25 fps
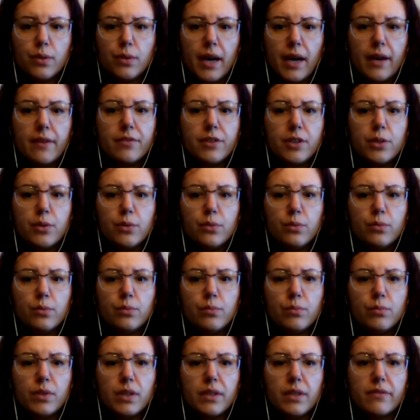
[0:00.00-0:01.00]
have
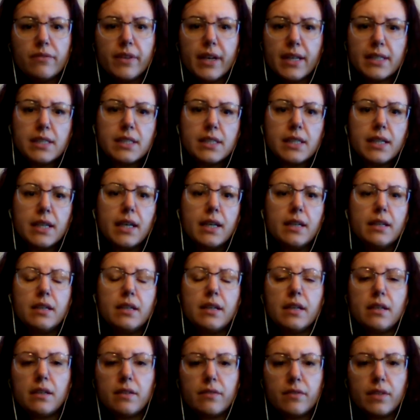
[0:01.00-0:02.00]
you investigated
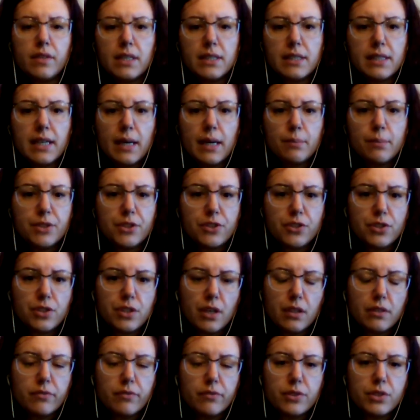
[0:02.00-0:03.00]
any of these apps
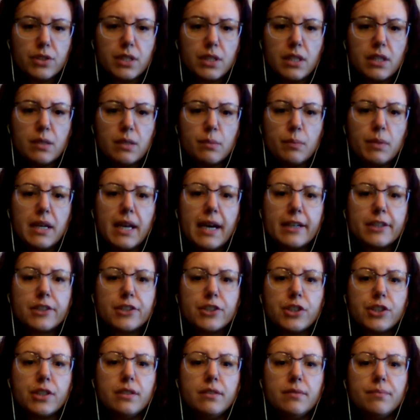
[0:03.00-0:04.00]
yourself or seen them in
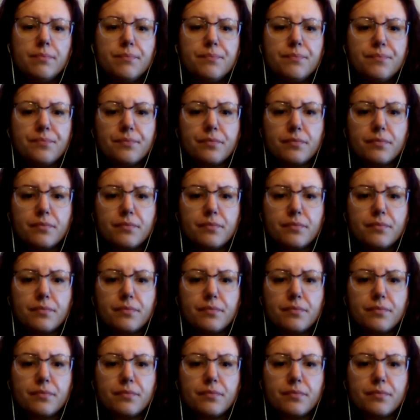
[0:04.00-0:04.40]
action?